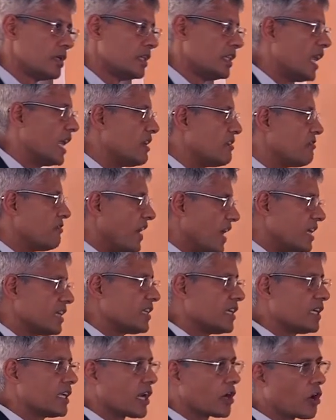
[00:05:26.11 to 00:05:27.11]
They
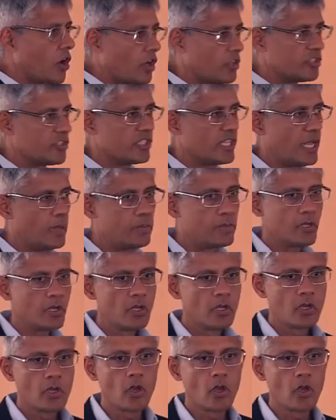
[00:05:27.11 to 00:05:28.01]
invented a concept